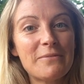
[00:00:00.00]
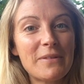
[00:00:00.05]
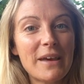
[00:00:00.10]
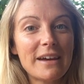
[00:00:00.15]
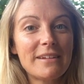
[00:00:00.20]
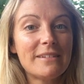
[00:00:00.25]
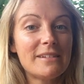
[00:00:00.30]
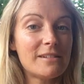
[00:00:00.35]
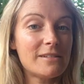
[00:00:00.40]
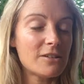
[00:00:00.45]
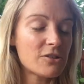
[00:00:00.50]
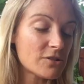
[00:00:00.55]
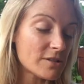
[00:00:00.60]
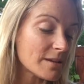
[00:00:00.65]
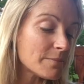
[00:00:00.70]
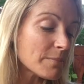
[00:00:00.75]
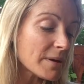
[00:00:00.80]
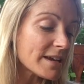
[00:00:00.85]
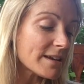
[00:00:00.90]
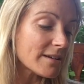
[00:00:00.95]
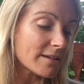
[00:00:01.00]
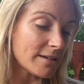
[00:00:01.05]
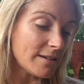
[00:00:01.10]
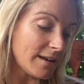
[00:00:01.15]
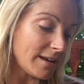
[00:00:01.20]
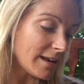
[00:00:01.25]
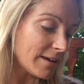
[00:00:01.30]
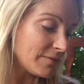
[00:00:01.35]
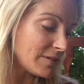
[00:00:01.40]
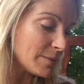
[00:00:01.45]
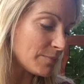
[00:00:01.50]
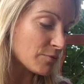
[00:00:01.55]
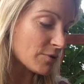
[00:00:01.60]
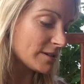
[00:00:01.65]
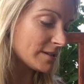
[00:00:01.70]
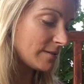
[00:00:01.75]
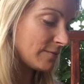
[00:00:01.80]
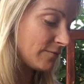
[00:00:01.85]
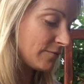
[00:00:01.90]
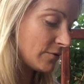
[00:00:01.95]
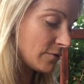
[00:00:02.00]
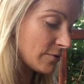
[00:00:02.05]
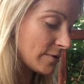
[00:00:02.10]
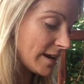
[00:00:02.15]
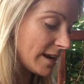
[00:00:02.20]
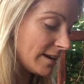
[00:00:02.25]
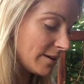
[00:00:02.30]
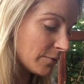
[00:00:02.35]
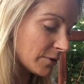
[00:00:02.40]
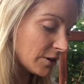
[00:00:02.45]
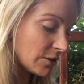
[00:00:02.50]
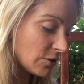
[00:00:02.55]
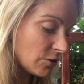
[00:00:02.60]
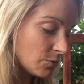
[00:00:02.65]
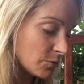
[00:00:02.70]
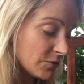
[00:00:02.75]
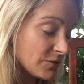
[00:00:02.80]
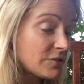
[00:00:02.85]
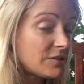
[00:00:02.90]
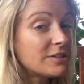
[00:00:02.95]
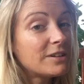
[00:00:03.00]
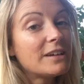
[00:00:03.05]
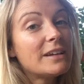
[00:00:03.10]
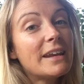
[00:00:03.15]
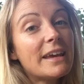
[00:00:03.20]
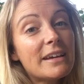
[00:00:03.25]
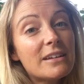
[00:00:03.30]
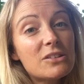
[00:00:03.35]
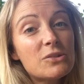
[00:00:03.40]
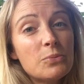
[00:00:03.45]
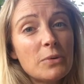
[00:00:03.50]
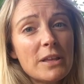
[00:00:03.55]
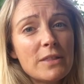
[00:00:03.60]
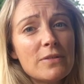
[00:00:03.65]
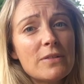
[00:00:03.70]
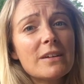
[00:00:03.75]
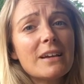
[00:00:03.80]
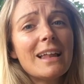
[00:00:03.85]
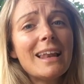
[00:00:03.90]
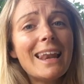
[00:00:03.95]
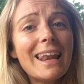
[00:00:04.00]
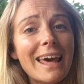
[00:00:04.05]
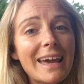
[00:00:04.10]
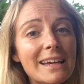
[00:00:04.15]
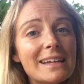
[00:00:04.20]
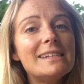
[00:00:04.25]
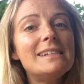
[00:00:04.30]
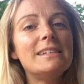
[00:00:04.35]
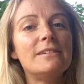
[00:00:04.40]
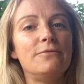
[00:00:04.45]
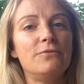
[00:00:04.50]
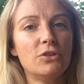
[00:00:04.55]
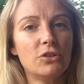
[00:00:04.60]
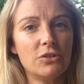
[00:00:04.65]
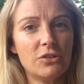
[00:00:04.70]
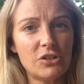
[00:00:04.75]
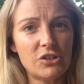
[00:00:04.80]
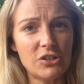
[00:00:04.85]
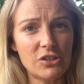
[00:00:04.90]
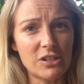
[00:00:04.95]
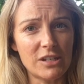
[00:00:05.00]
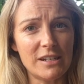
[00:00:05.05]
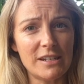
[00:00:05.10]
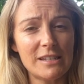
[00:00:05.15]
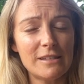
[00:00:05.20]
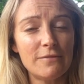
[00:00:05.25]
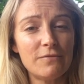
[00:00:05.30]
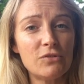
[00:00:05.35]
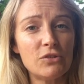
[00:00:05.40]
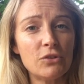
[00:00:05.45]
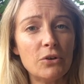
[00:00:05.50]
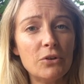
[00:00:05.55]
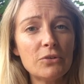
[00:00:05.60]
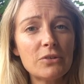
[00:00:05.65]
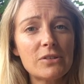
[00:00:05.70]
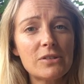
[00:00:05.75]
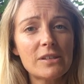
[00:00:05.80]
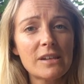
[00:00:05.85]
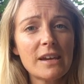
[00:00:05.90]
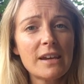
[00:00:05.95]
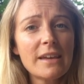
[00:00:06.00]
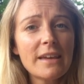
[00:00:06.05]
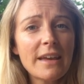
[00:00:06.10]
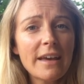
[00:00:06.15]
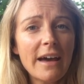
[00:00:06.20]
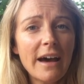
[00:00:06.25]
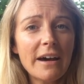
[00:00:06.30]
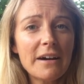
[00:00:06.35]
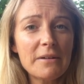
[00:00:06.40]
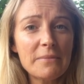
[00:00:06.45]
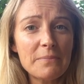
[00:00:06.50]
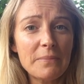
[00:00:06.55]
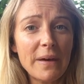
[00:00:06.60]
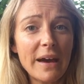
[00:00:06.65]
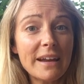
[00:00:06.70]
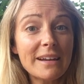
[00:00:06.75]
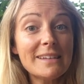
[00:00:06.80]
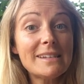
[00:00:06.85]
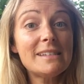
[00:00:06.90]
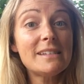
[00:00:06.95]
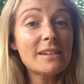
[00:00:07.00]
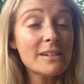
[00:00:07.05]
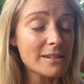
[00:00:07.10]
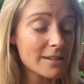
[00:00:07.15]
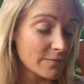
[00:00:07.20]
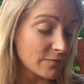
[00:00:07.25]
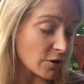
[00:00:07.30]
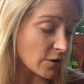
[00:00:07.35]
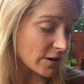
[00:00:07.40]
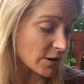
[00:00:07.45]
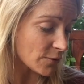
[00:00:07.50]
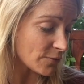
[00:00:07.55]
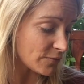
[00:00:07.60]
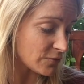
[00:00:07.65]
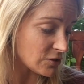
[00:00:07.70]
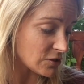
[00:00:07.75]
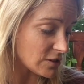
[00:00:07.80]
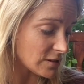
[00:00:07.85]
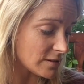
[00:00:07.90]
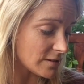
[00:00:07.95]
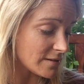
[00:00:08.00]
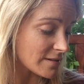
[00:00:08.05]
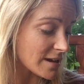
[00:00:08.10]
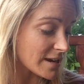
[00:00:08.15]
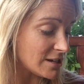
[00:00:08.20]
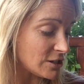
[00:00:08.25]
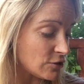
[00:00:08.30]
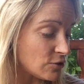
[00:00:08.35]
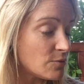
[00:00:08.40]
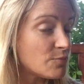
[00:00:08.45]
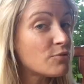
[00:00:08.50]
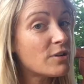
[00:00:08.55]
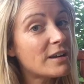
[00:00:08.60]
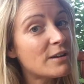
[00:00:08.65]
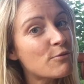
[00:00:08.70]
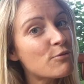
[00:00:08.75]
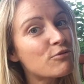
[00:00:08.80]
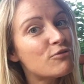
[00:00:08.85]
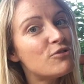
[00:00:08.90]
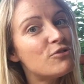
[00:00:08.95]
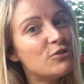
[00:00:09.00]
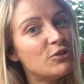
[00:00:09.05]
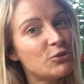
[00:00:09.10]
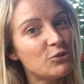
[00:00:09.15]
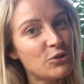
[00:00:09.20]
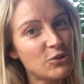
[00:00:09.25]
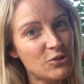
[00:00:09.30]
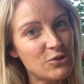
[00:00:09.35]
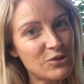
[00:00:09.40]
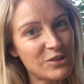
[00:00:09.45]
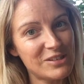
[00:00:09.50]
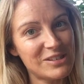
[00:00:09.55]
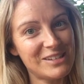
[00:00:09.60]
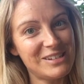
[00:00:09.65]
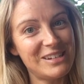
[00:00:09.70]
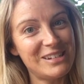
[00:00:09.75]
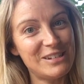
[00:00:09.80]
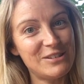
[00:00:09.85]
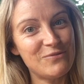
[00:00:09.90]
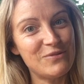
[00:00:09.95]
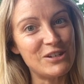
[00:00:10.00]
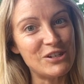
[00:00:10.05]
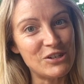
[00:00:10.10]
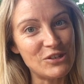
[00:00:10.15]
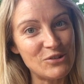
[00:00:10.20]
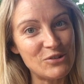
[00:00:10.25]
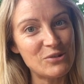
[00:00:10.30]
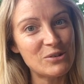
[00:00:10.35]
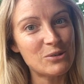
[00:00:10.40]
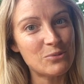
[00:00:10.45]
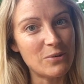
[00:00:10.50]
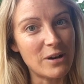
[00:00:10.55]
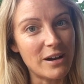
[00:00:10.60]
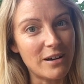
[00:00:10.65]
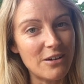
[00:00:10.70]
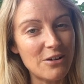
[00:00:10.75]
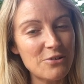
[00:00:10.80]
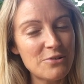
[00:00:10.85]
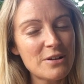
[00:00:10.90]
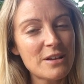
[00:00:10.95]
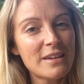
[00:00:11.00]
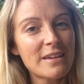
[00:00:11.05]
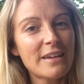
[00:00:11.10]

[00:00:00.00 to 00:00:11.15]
and because they make a lovely present for anyone who wants to connect with the collective consciousness of dogs. And it does, very often they do bring through your dog as an individual as well,